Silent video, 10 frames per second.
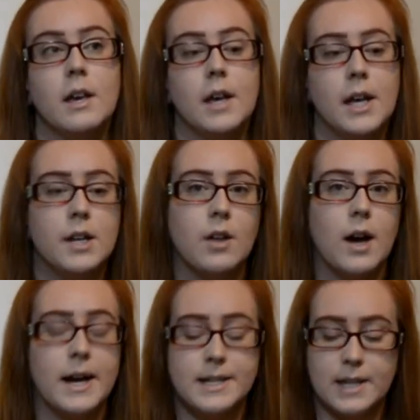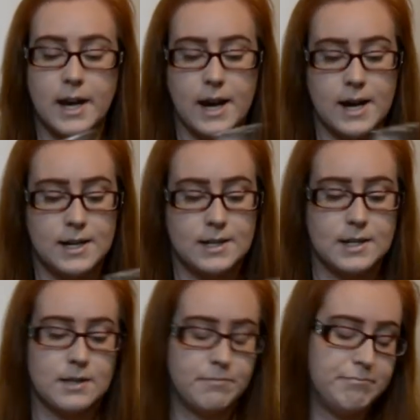eat a lot, and
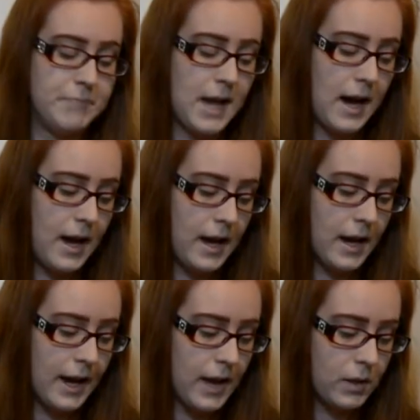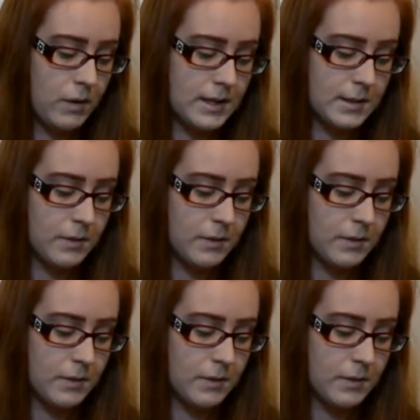yeah, and I get the ones